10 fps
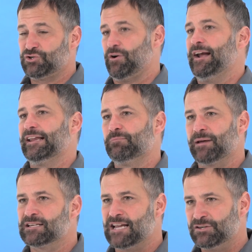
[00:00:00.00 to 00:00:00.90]
trading
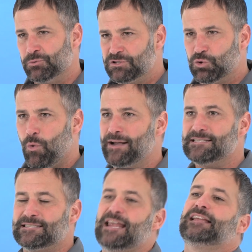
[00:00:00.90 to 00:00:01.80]
because I do
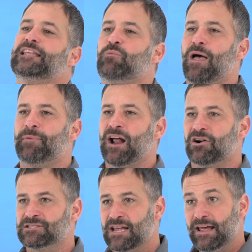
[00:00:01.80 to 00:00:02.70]
twice daily
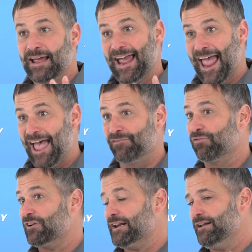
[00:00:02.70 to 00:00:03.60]
webinars
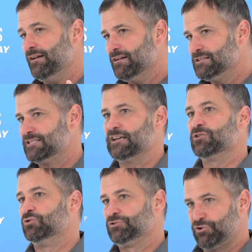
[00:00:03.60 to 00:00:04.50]
every
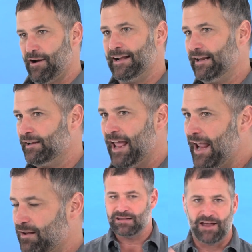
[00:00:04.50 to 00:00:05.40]
single trading
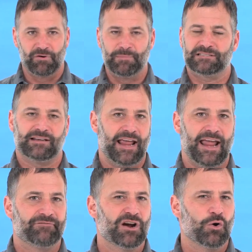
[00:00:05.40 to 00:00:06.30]
day. Never miss a
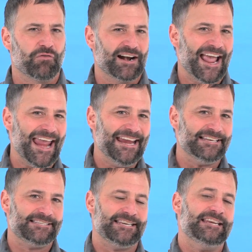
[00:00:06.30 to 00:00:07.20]
day. I've done over
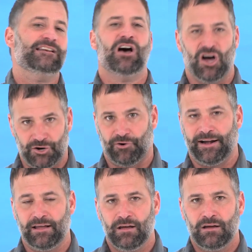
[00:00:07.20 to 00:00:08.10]
1,800